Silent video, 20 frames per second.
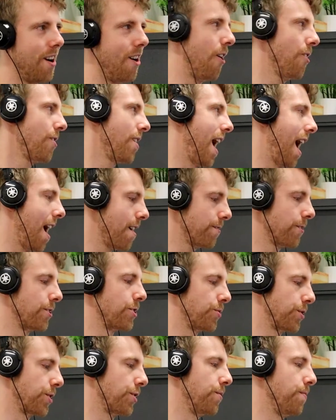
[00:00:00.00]
on
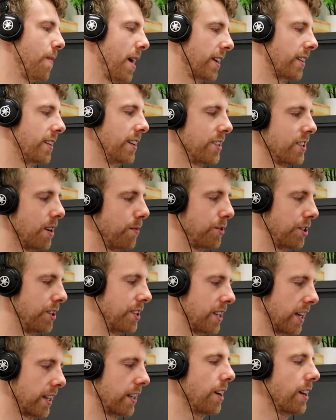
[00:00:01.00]
average, we could make the assumption
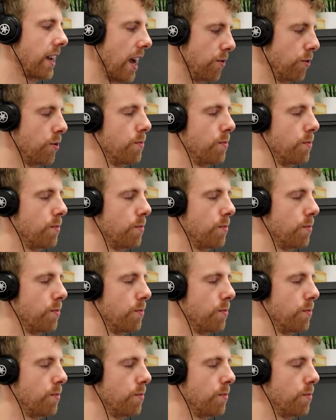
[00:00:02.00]
it's like, okay,